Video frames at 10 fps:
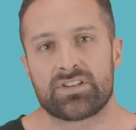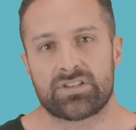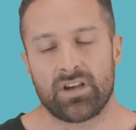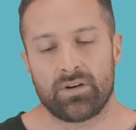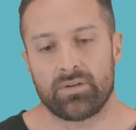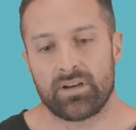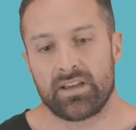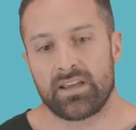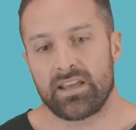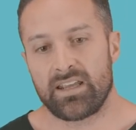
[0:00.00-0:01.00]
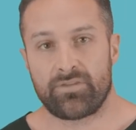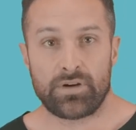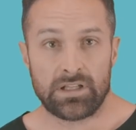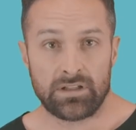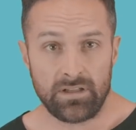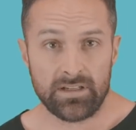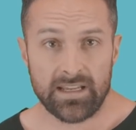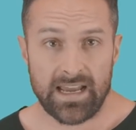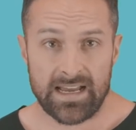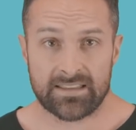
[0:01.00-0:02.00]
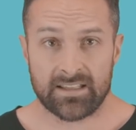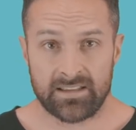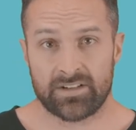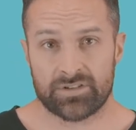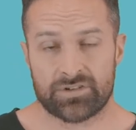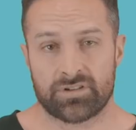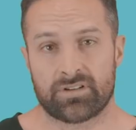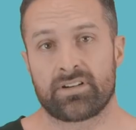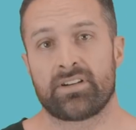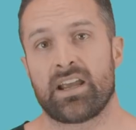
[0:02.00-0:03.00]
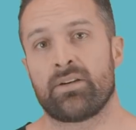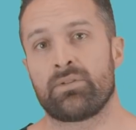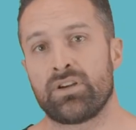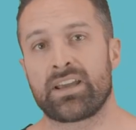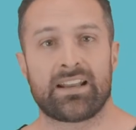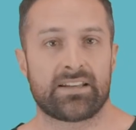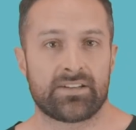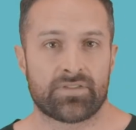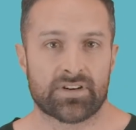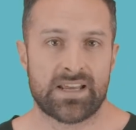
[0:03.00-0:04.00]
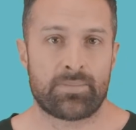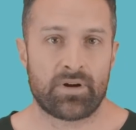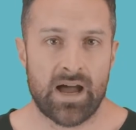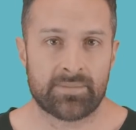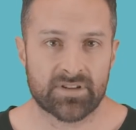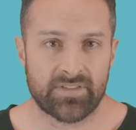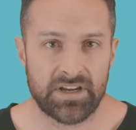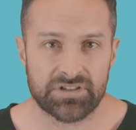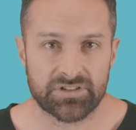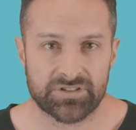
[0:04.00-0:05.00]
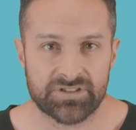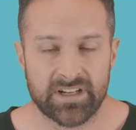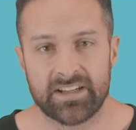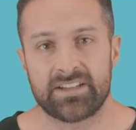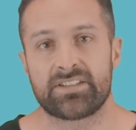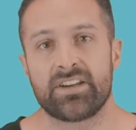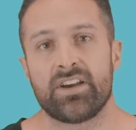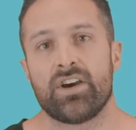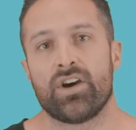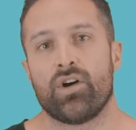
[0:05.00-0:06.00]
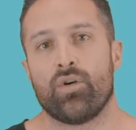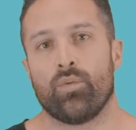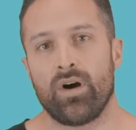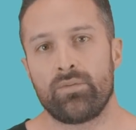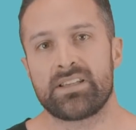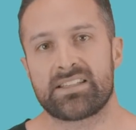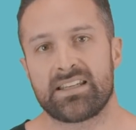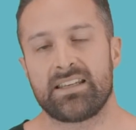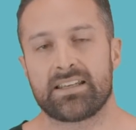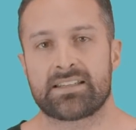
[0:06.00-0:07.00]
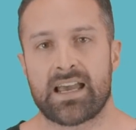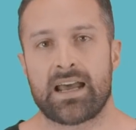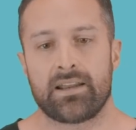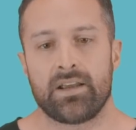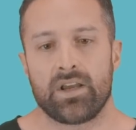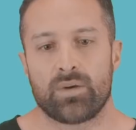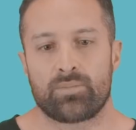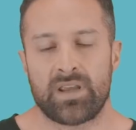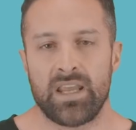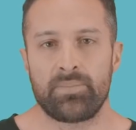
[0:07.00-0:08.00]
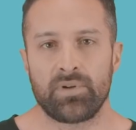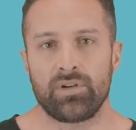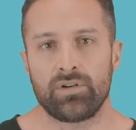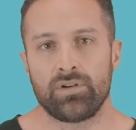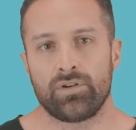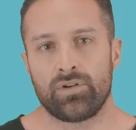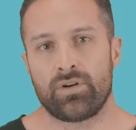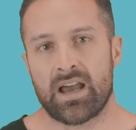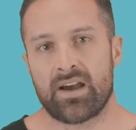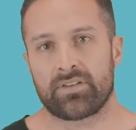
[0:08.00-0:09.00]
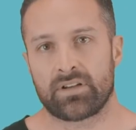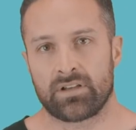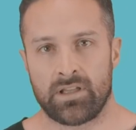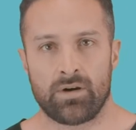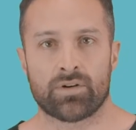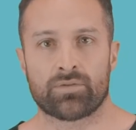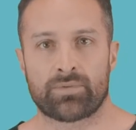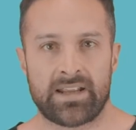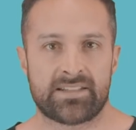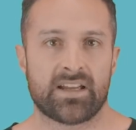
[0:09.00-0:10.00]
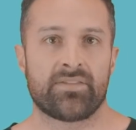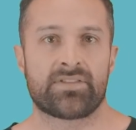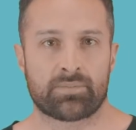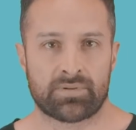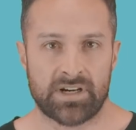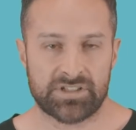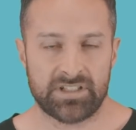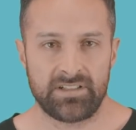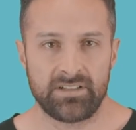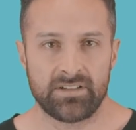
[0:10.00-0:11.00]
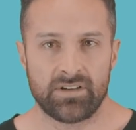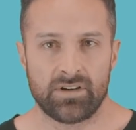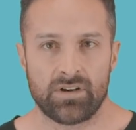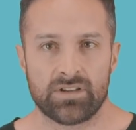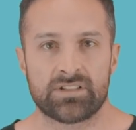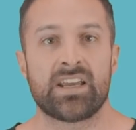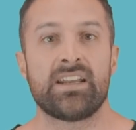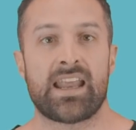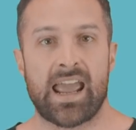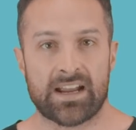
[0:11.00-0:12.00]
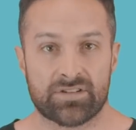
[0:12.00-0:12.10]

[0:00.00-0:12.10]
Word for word: So if we look at the literature and we look at, for example, observational studies, what we see is that people who have lower rates of depression tend to